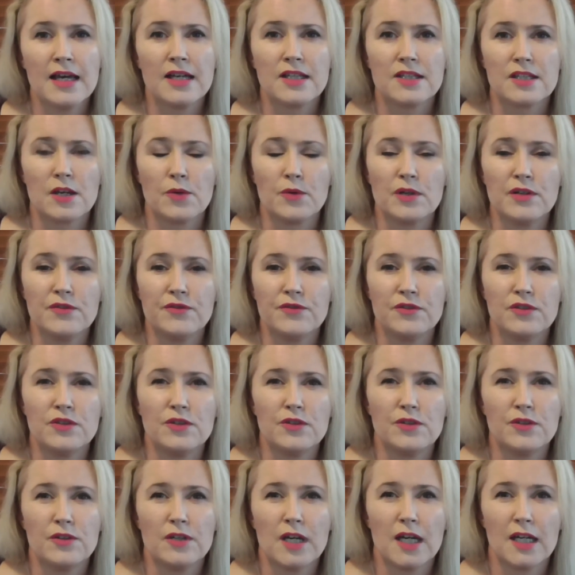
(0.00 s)
So if
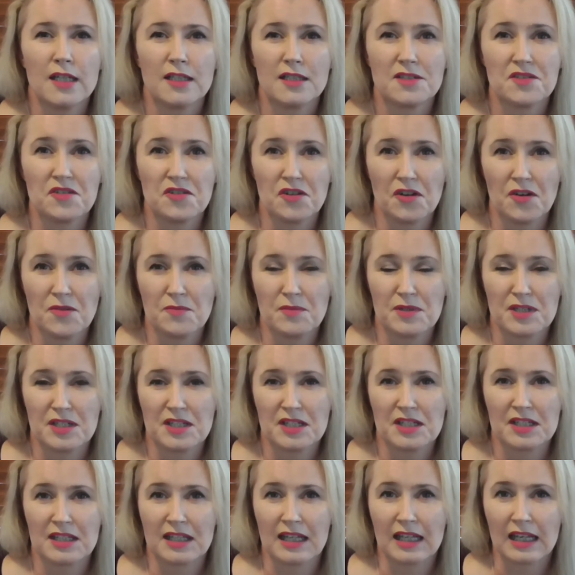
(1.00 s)
you don't
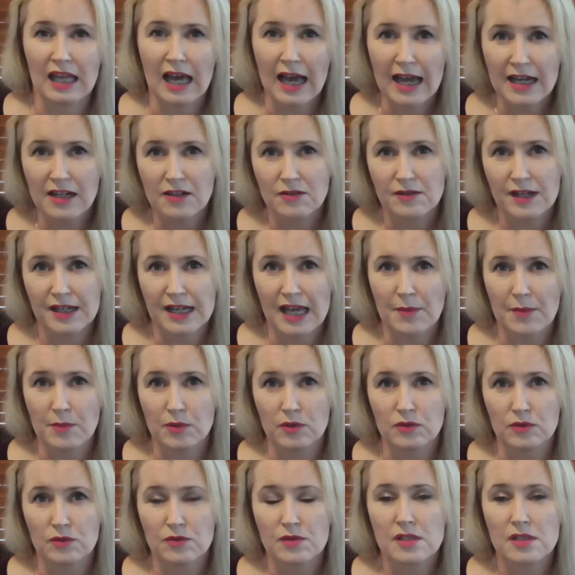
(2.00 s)
particularly like red
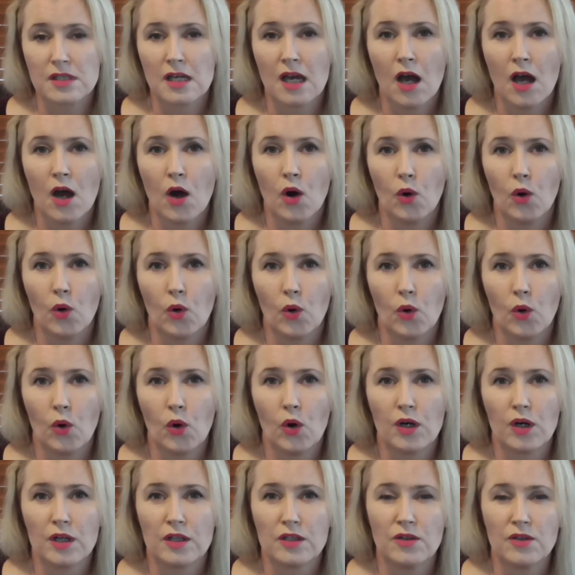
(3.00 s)
apples,
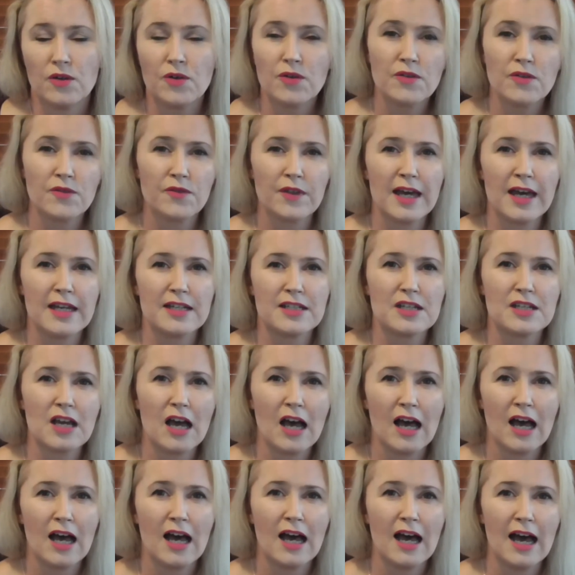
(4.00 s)
or you're of that
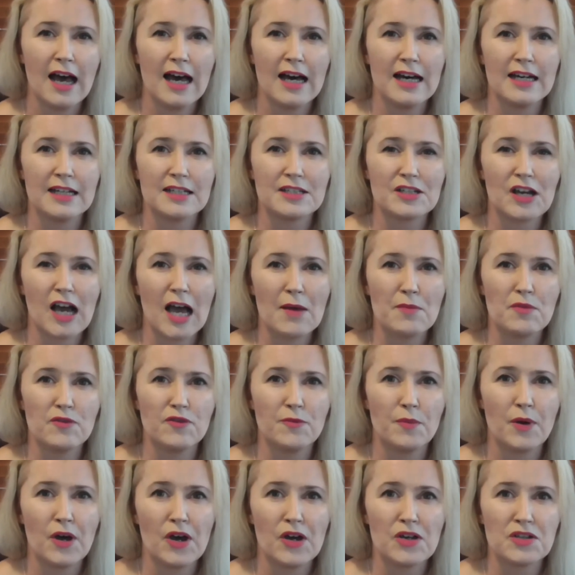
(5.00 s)
uh, type
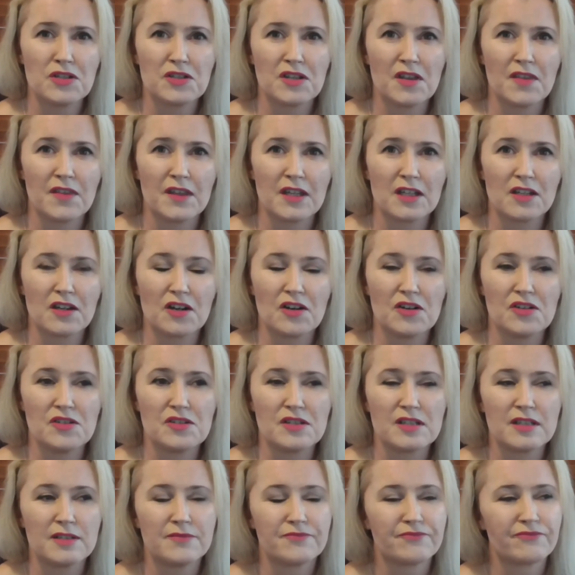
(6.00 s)
of person that
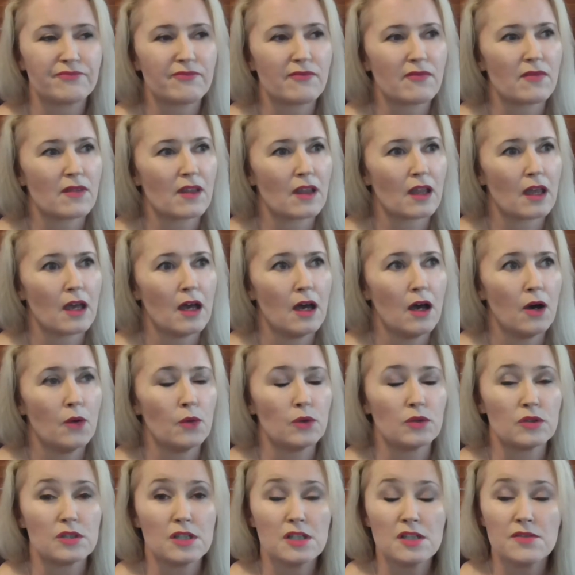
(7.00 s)
goes,
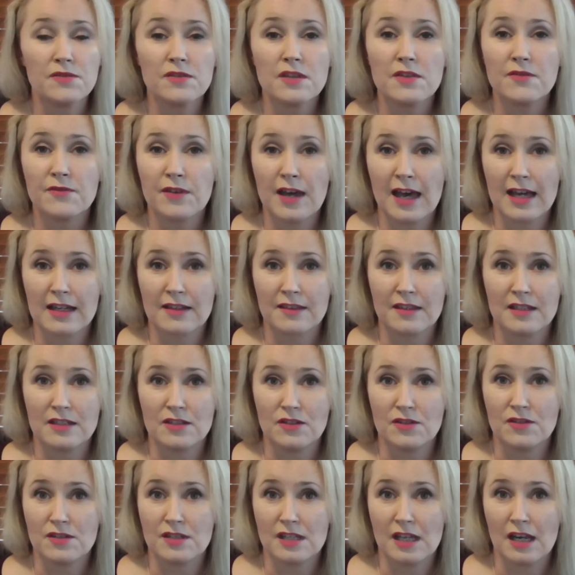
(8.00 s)
or just the fact that
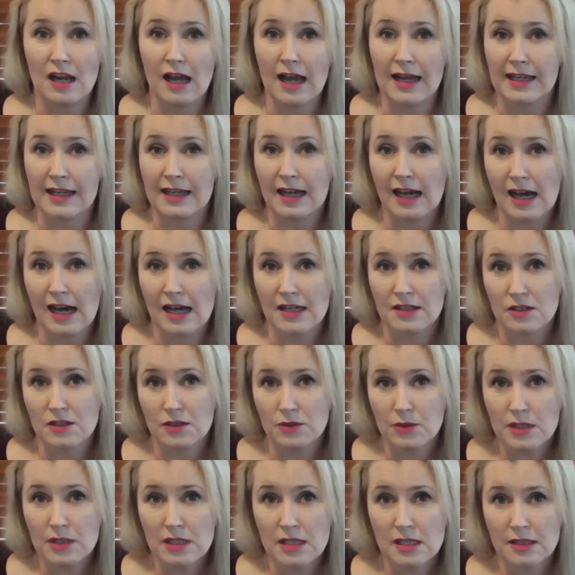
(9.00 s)
you said, I can't
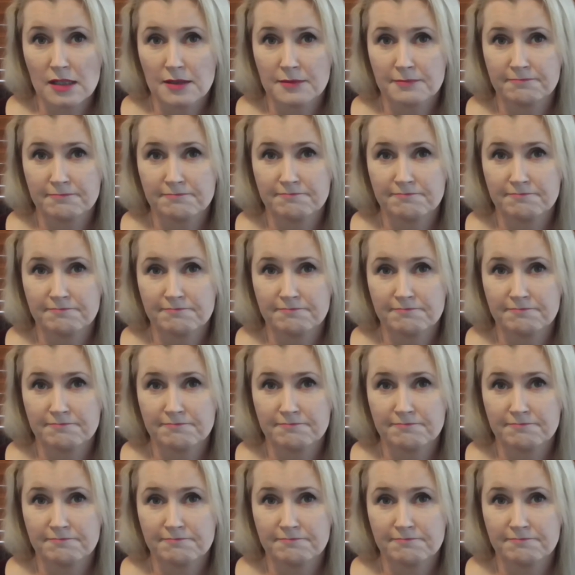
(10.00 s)
do it,